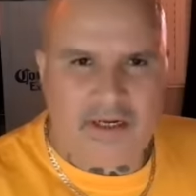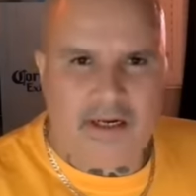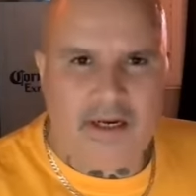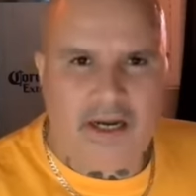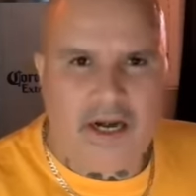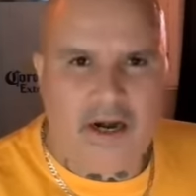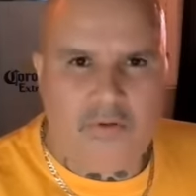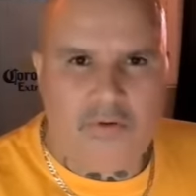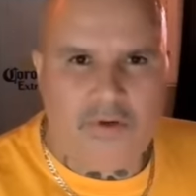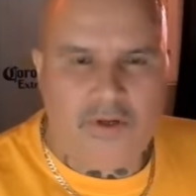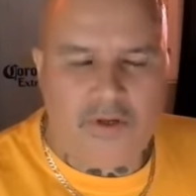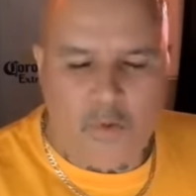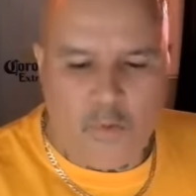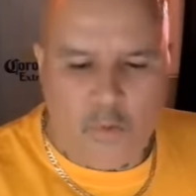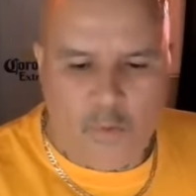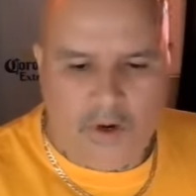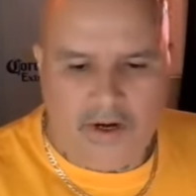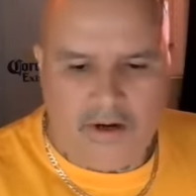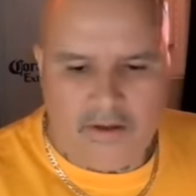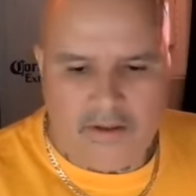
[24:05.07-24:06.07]
in an area
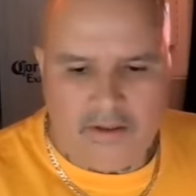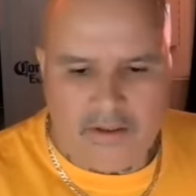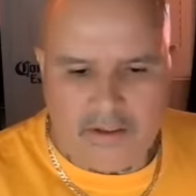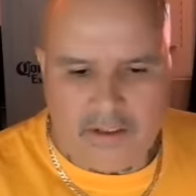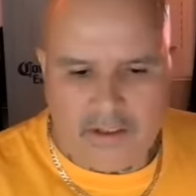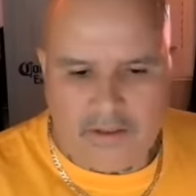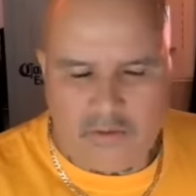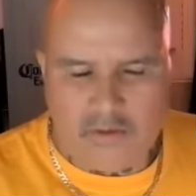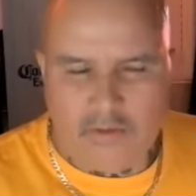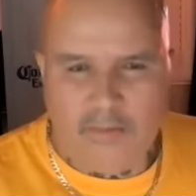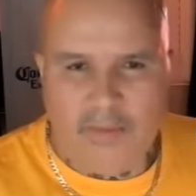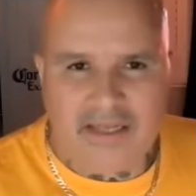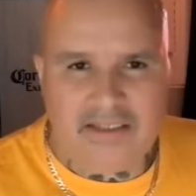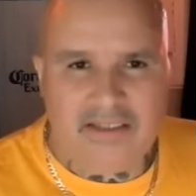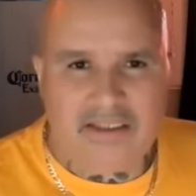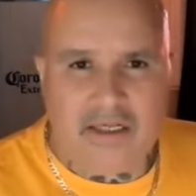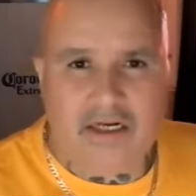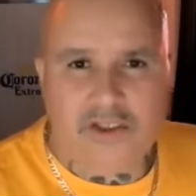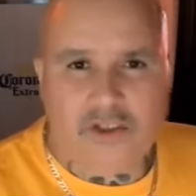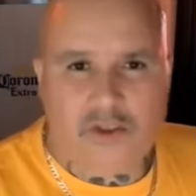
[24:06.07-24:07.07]
where he was
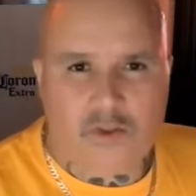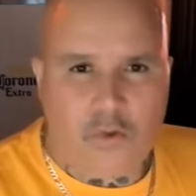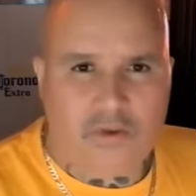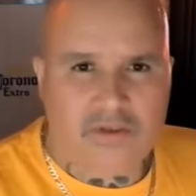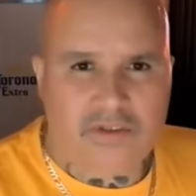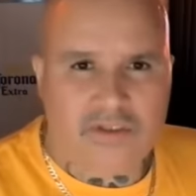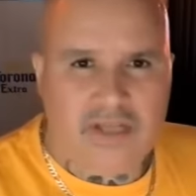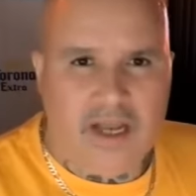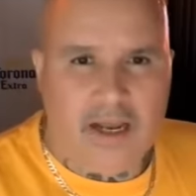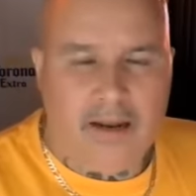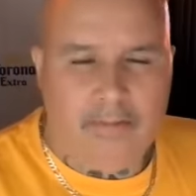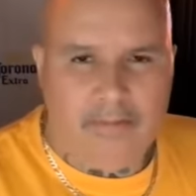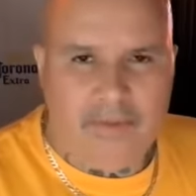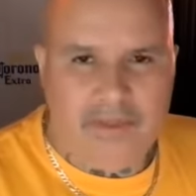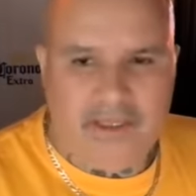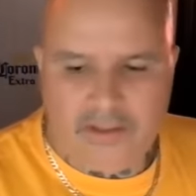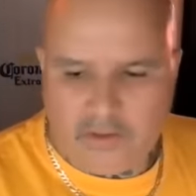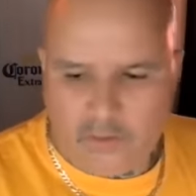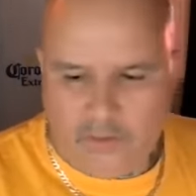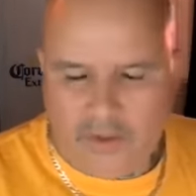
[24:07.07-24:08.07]
basically going to shortstop
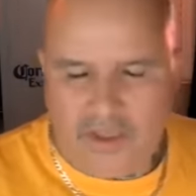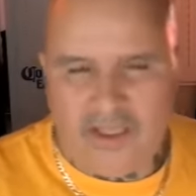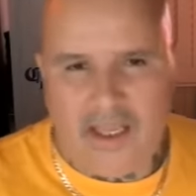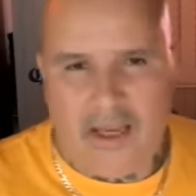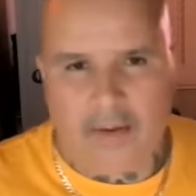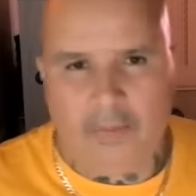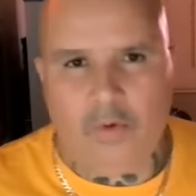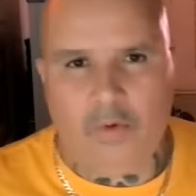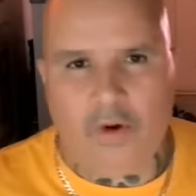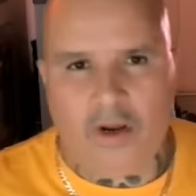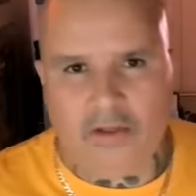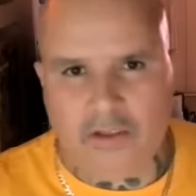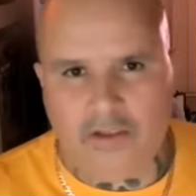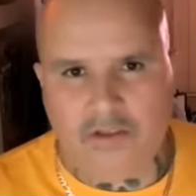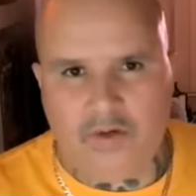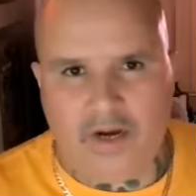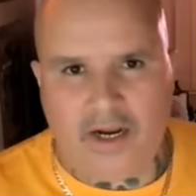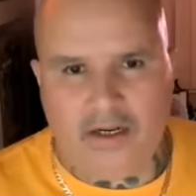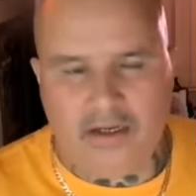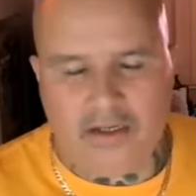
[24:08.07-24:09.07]
Beast when he came around the
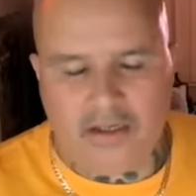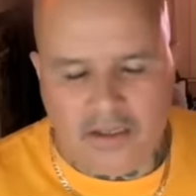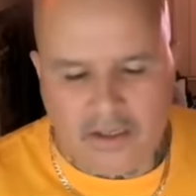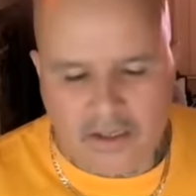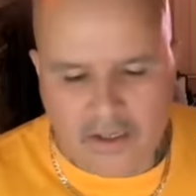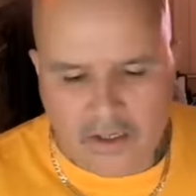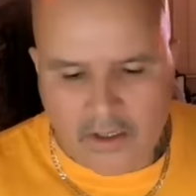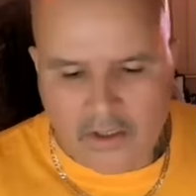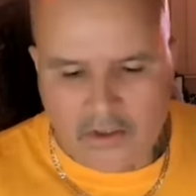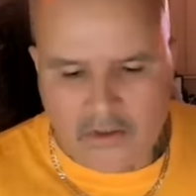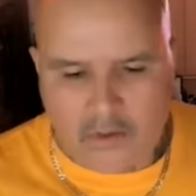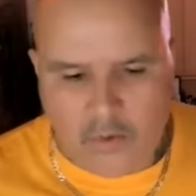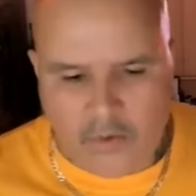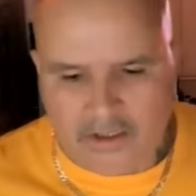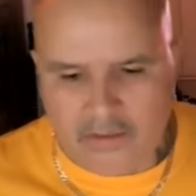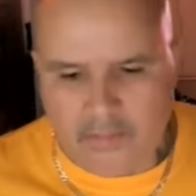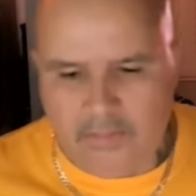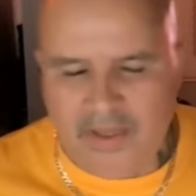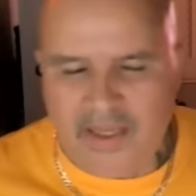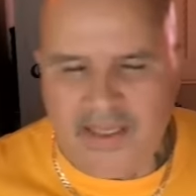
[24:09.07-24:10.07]
track. So
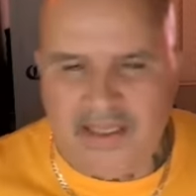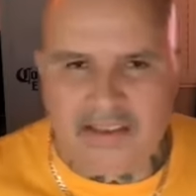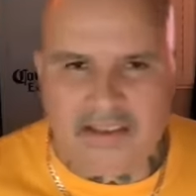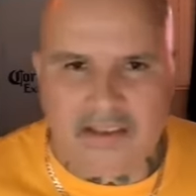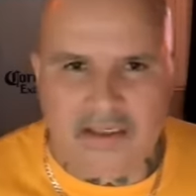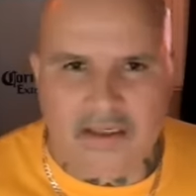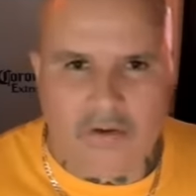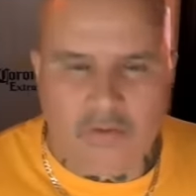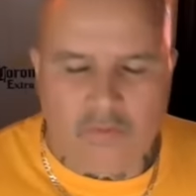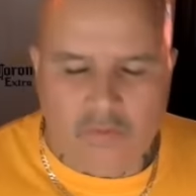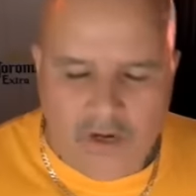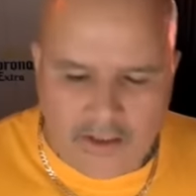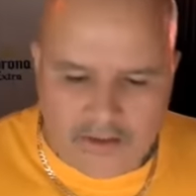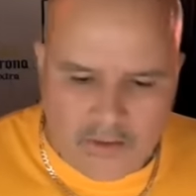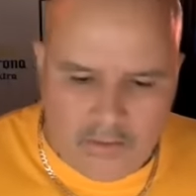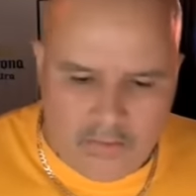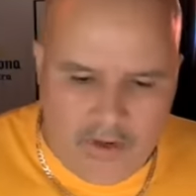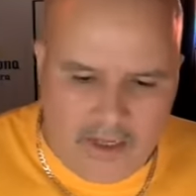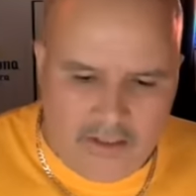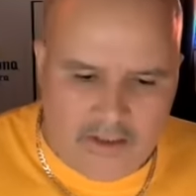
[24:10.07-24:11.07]
as Beast
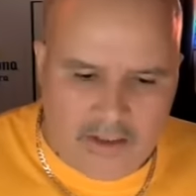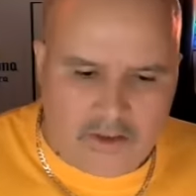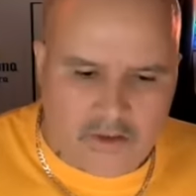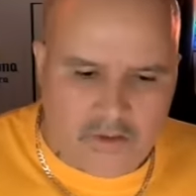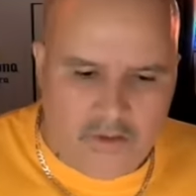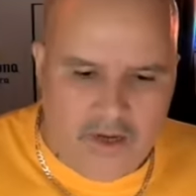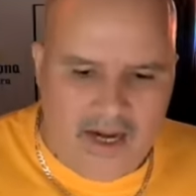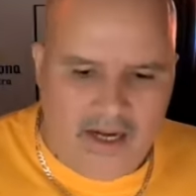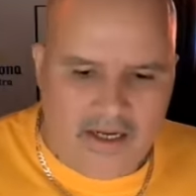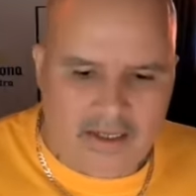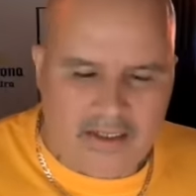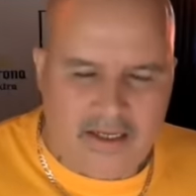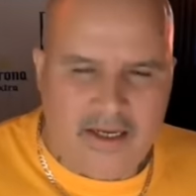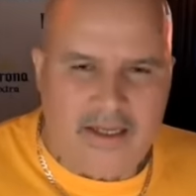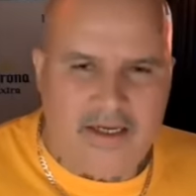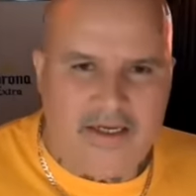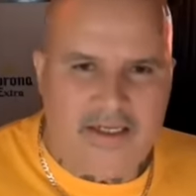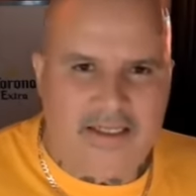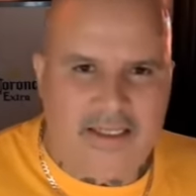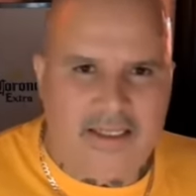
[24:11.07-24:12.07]
runs around the track
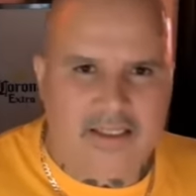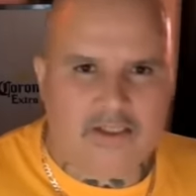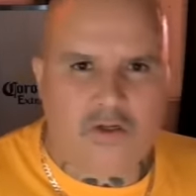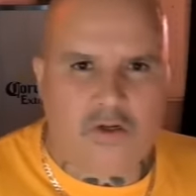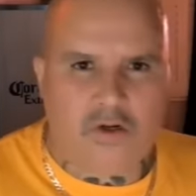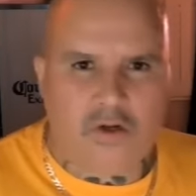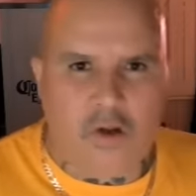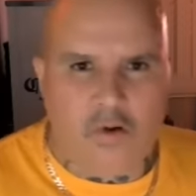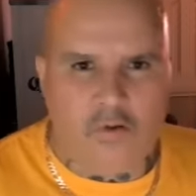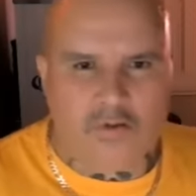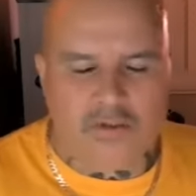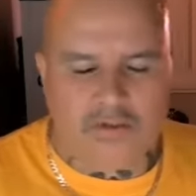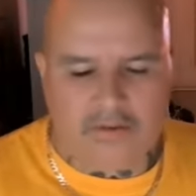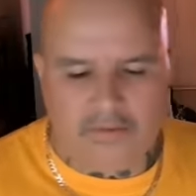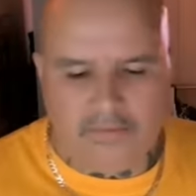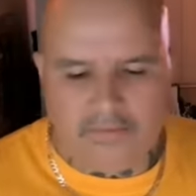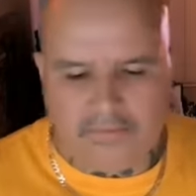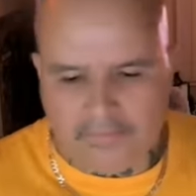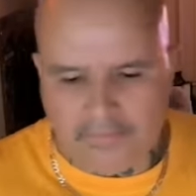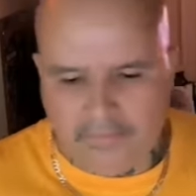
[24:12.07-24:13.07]
and he gets
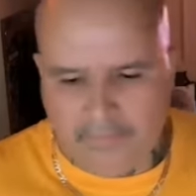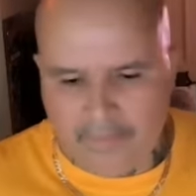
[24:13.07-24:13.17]
closer,